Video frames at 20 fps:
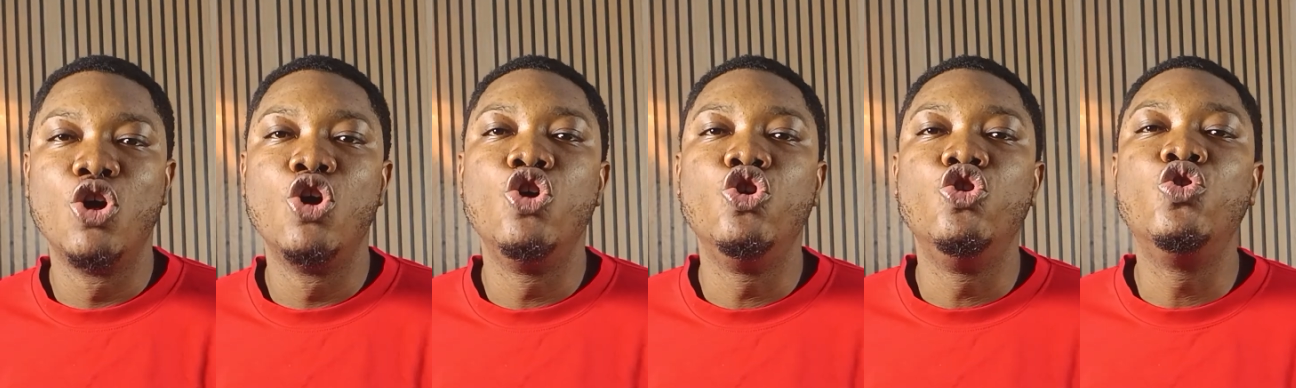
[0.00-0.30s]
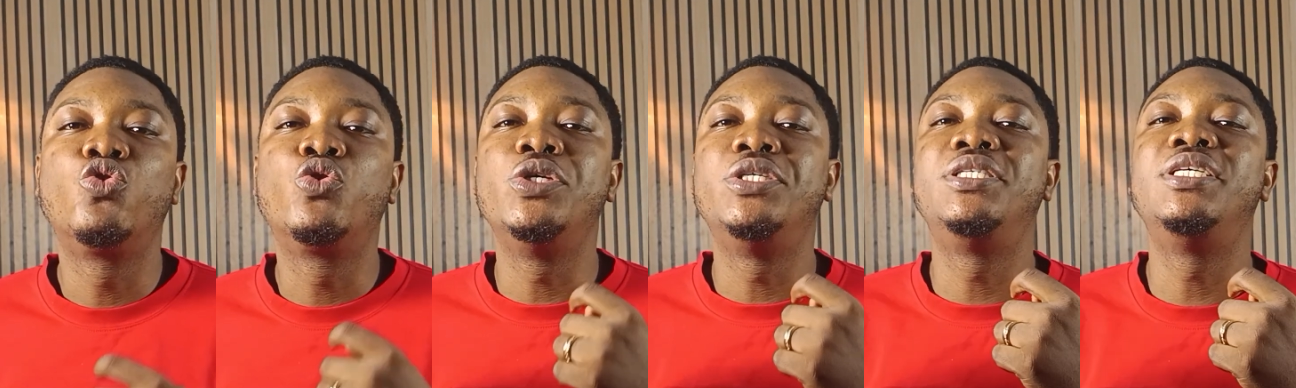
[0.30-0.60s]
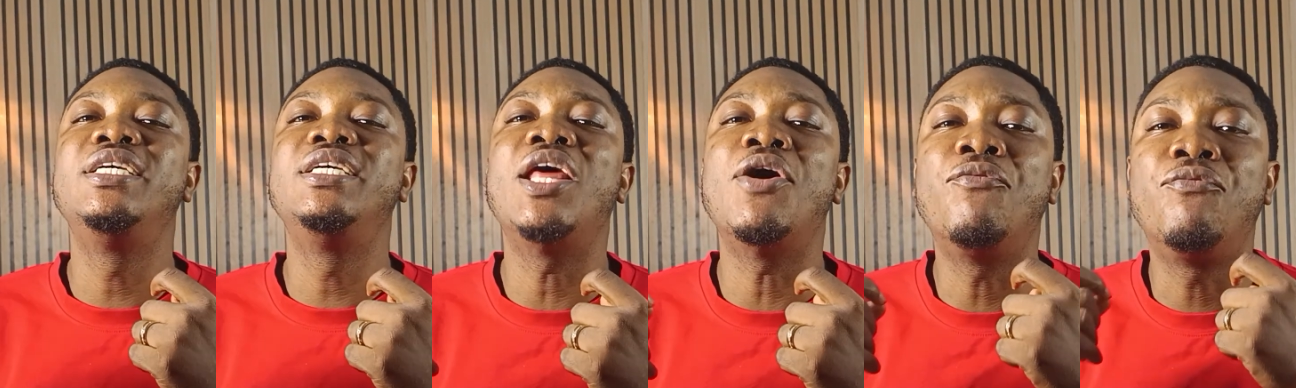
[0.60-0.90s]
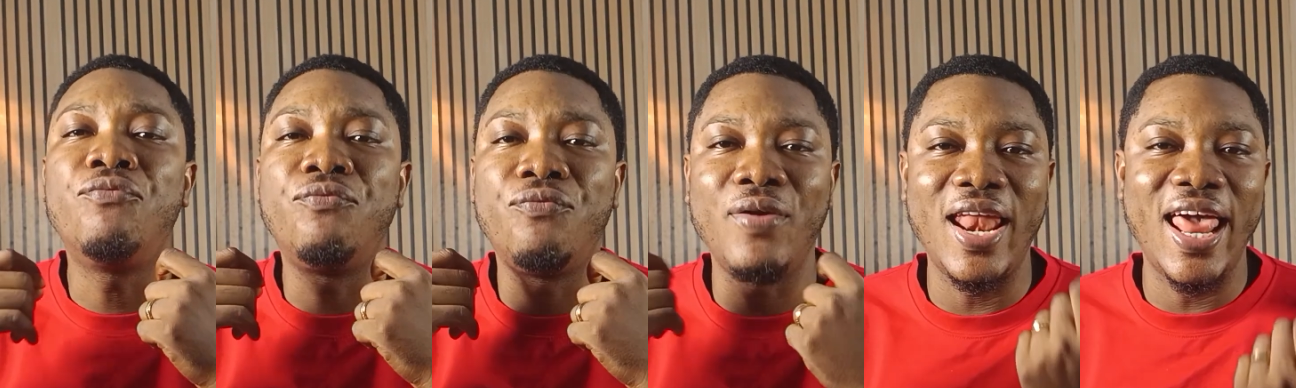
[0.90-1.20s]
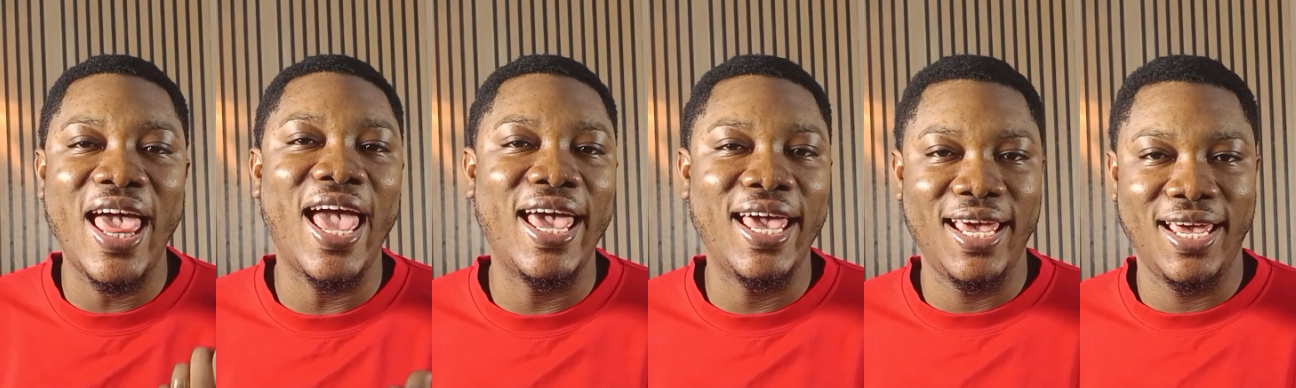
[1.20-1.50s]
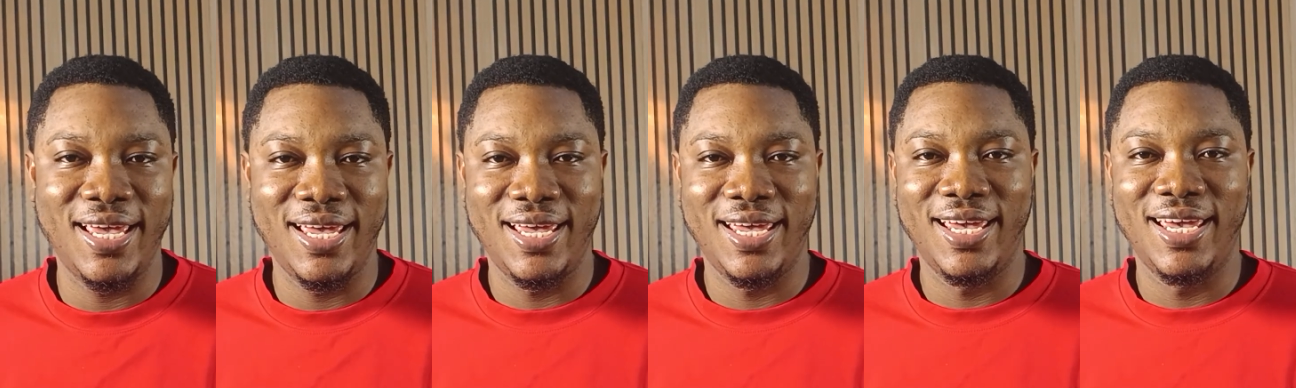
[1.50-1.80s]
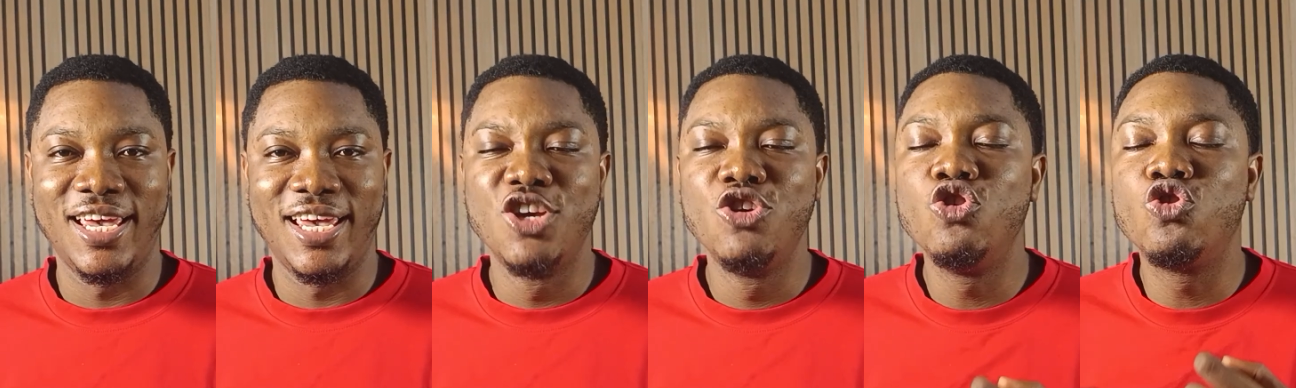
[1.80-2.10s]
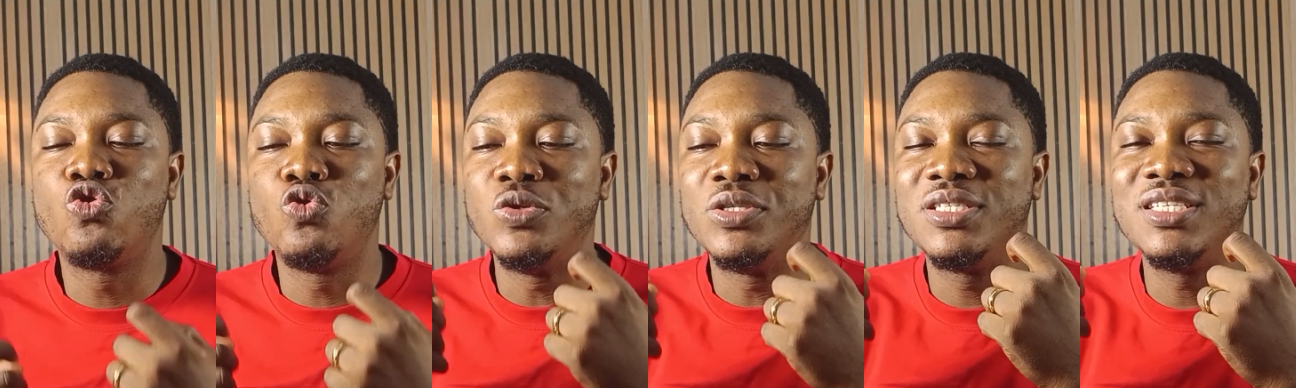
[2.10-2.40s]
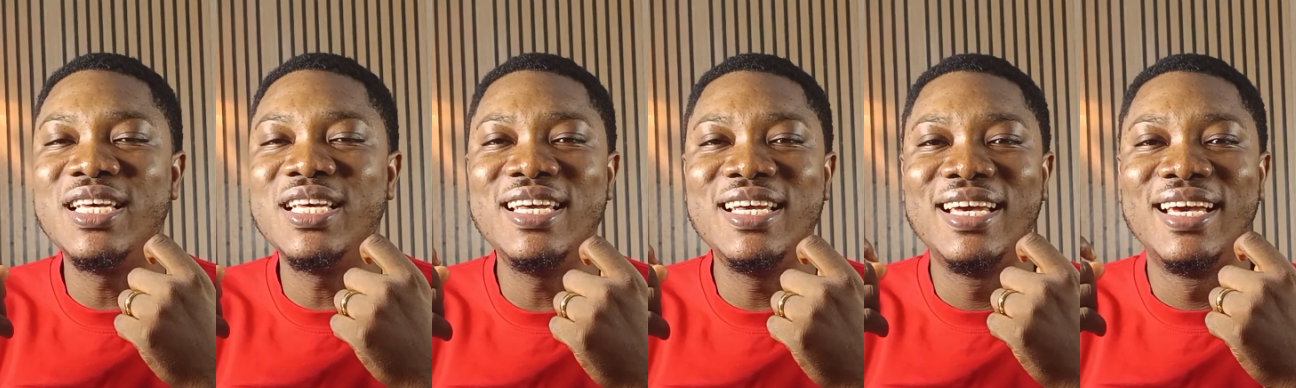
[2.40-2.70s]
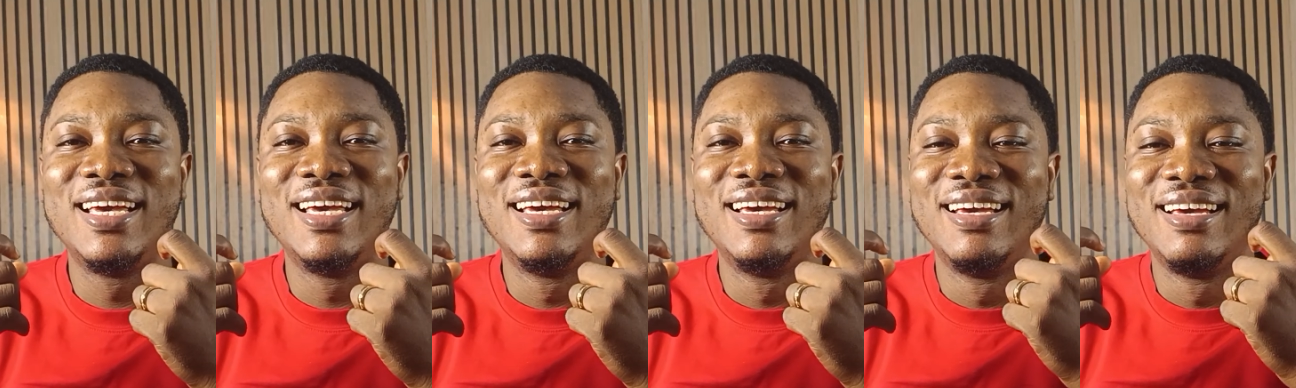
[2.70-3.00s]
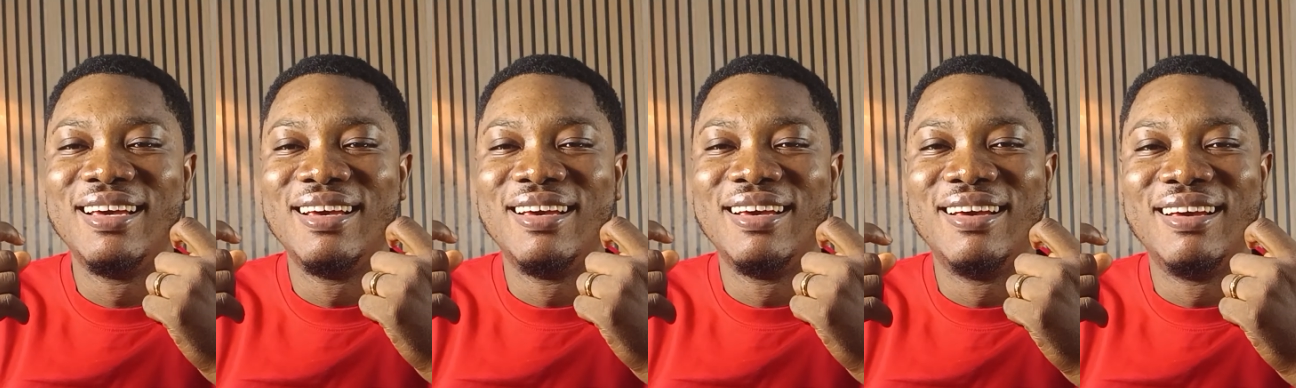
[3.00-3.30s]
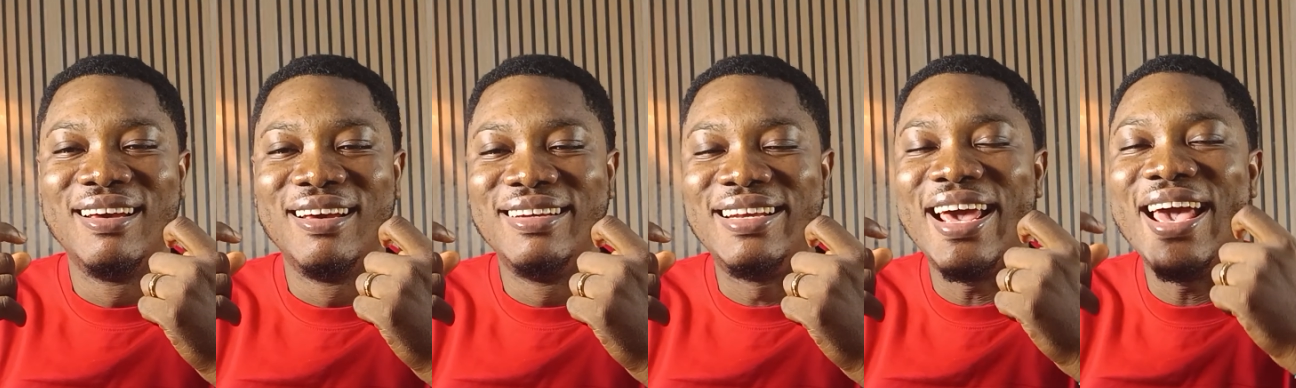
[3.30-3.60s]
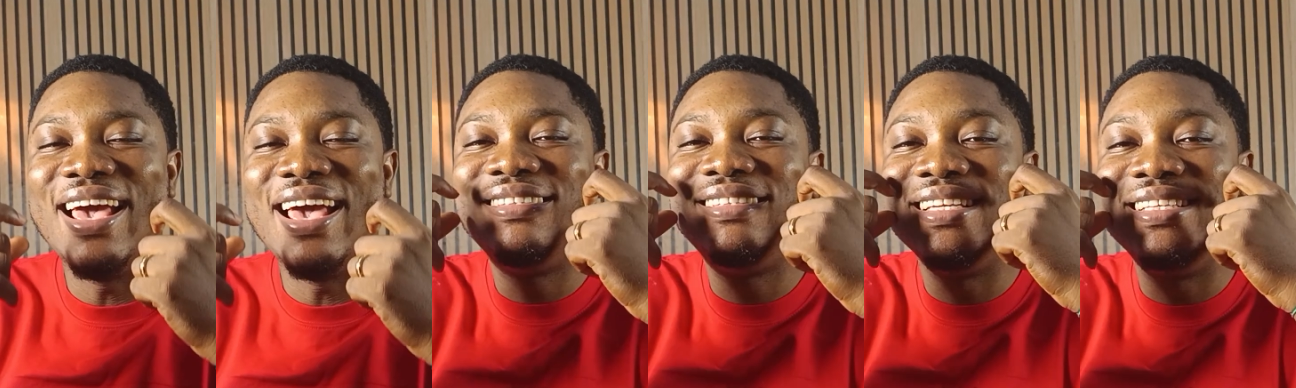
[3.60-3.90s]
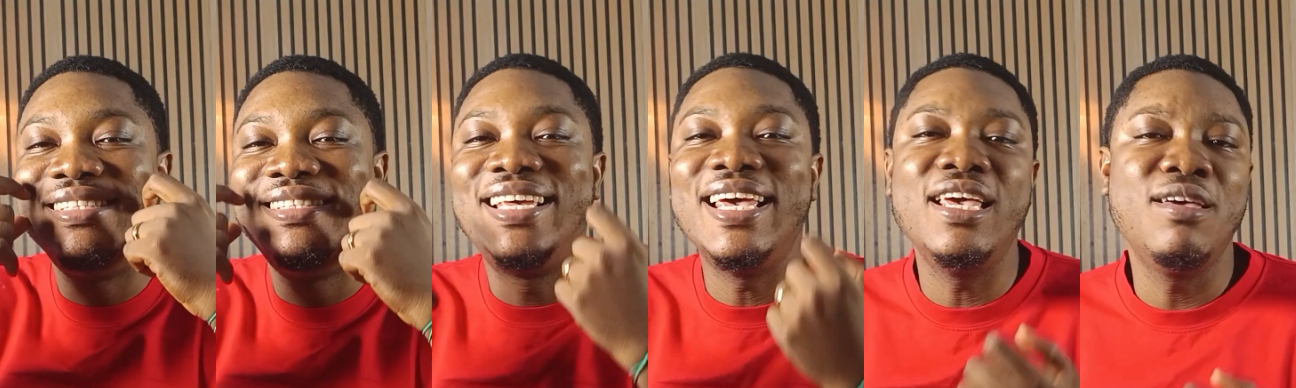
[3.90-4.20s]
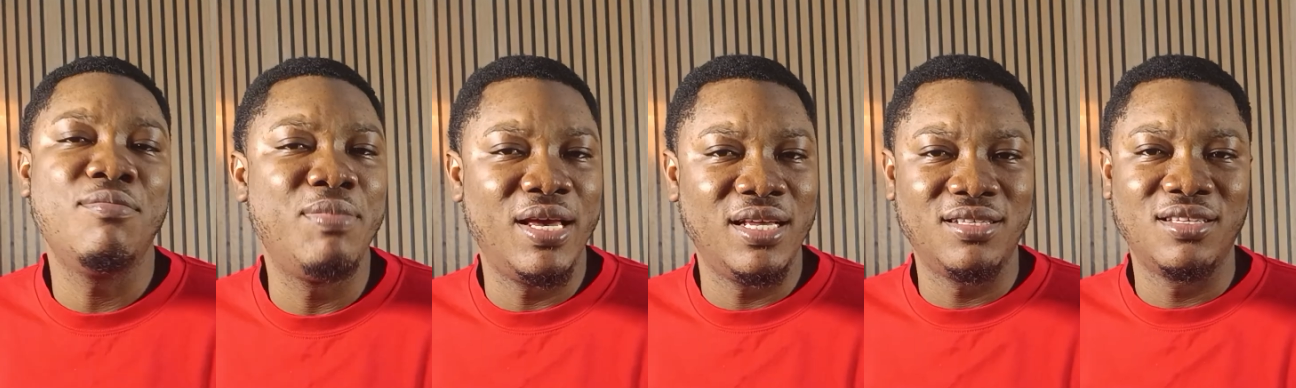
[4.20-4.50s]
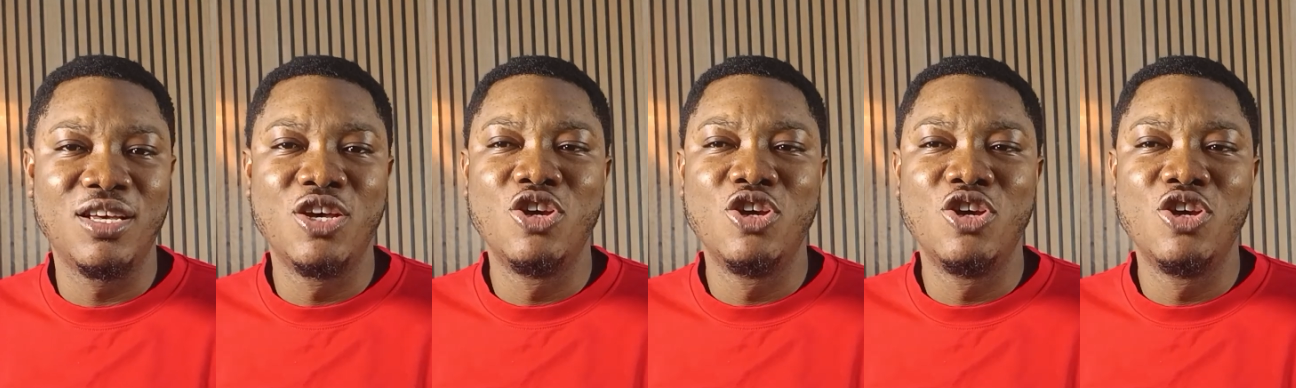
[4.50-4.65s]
You could see the flair. You could see the entertainment.